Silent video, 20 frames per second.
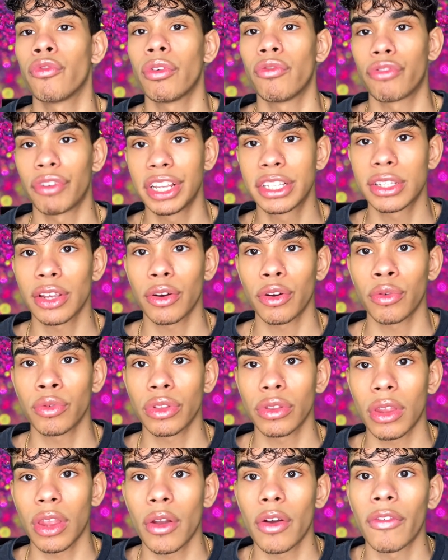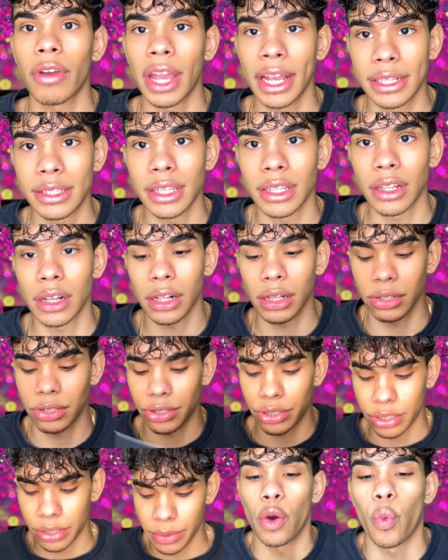Retail
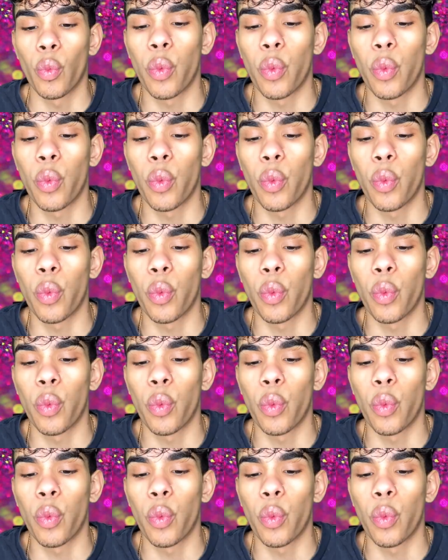$18.